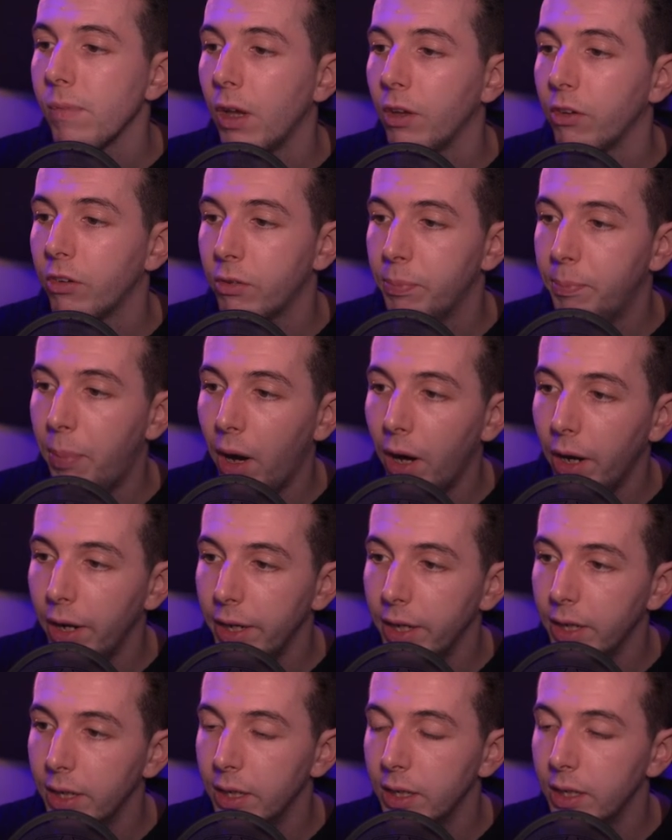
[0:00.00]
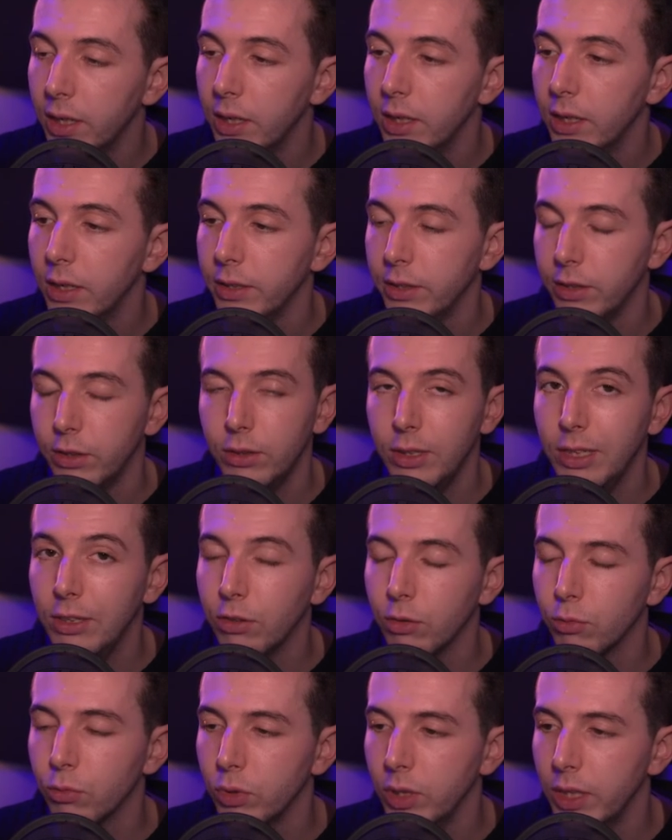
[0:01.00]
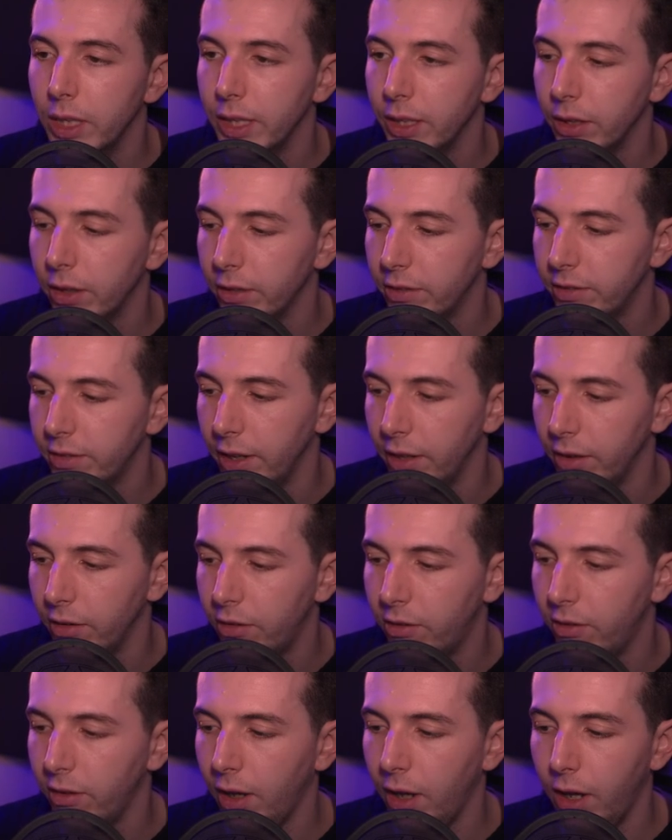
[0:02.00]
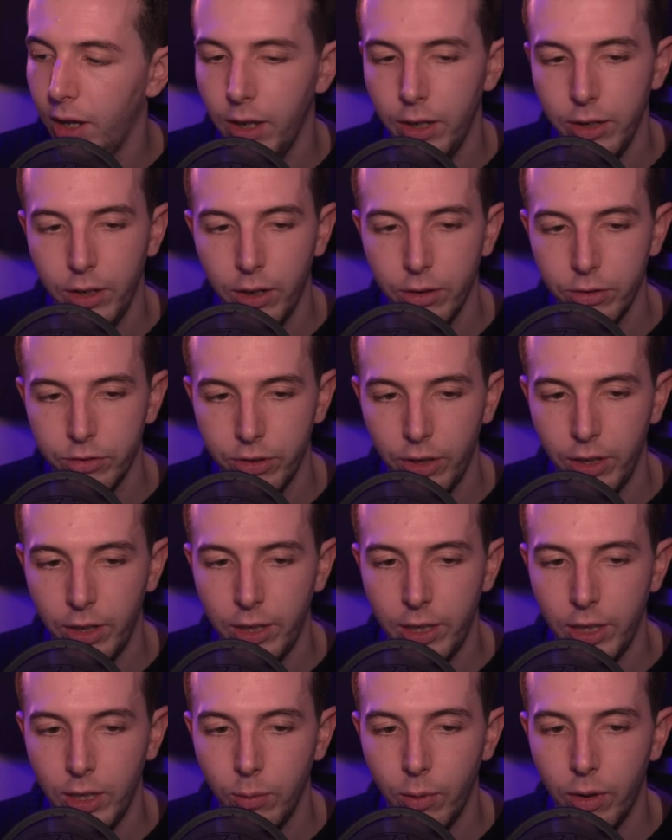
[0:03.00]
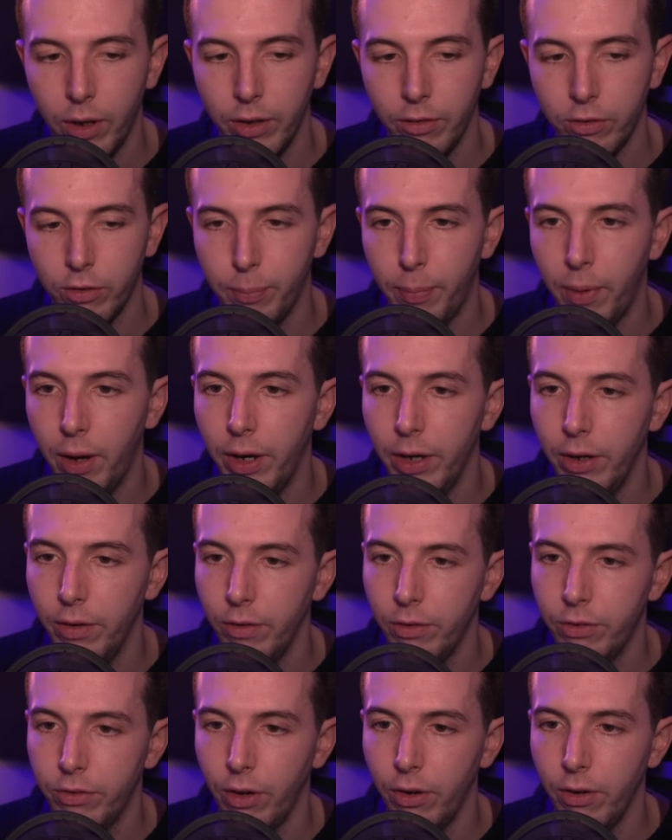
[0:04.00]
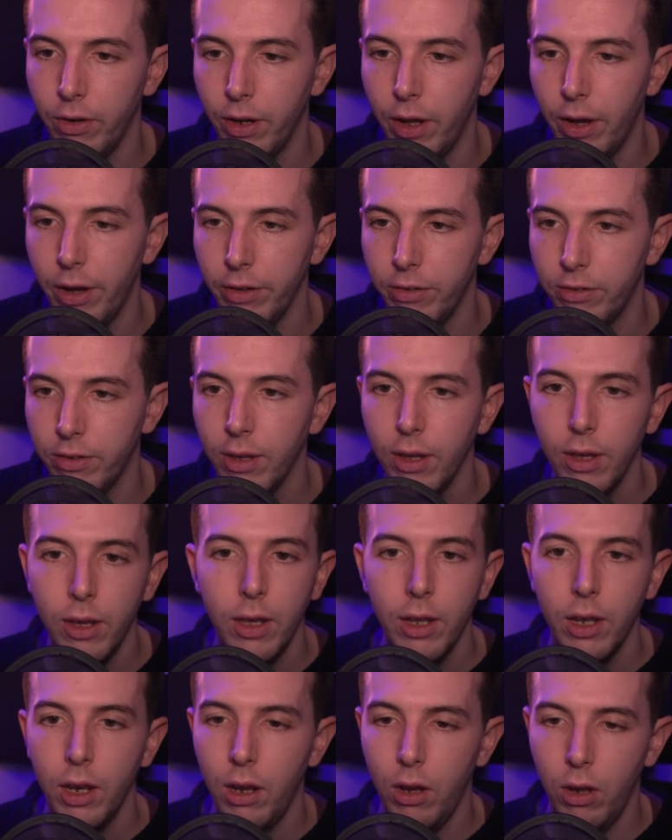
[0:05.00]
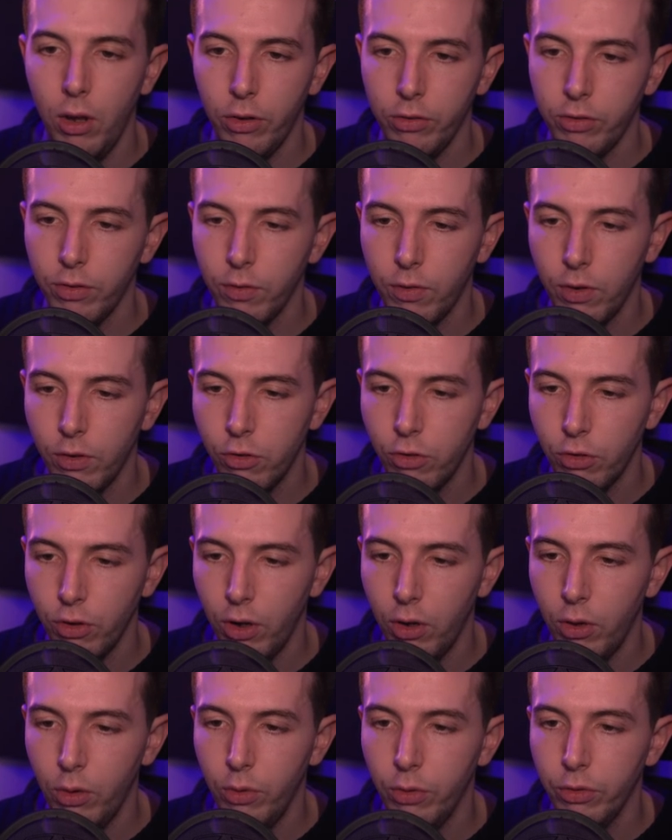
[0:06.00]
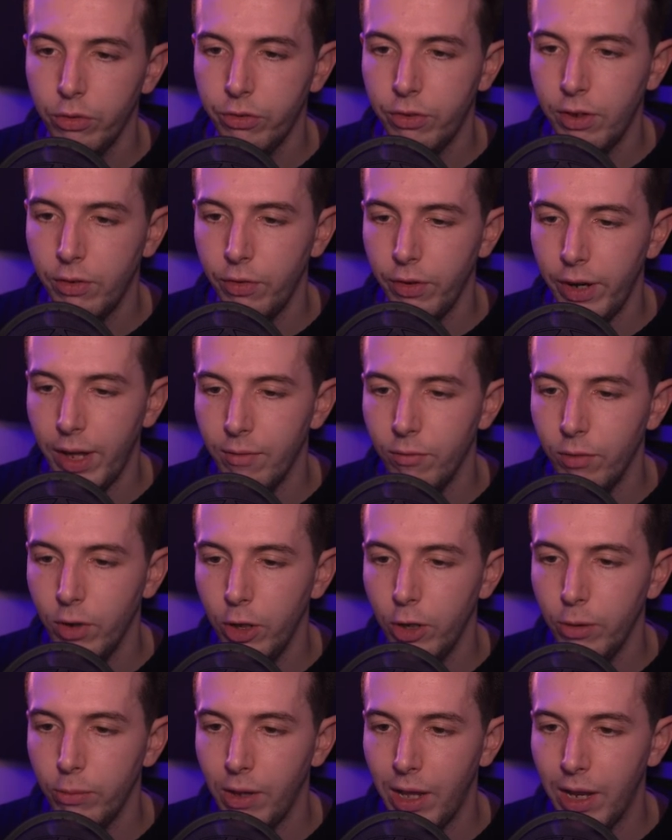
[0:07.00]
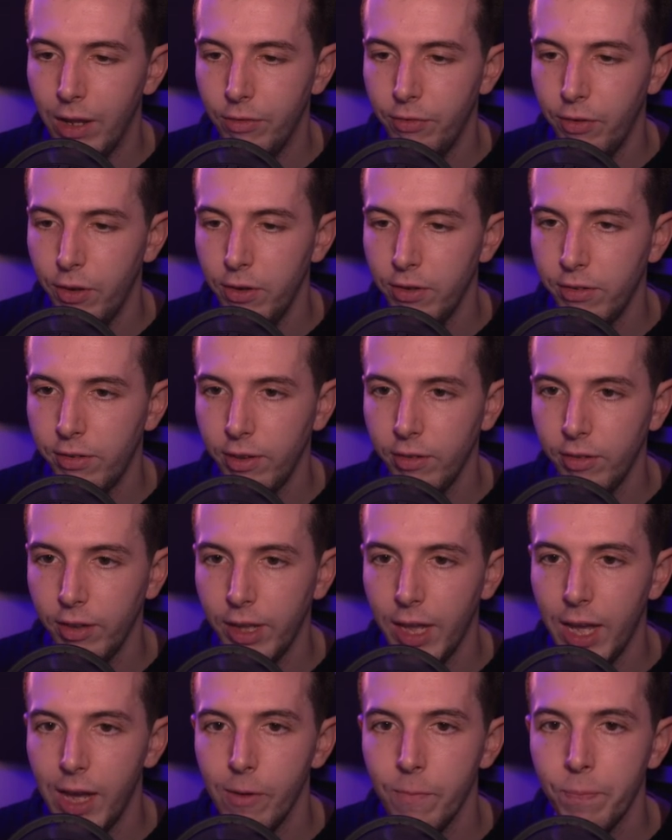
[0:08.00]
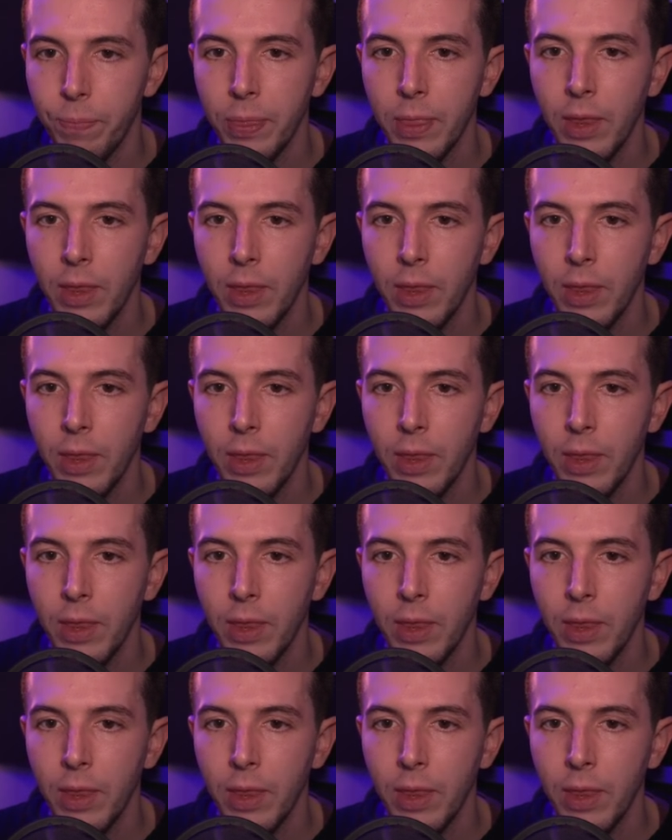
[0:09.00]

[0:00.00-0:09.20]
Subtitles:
Spire. These are really nice synths. I'll show you the UI of Spire. It's so nice. Lots of controls, different envelopes, LFOs, things like that.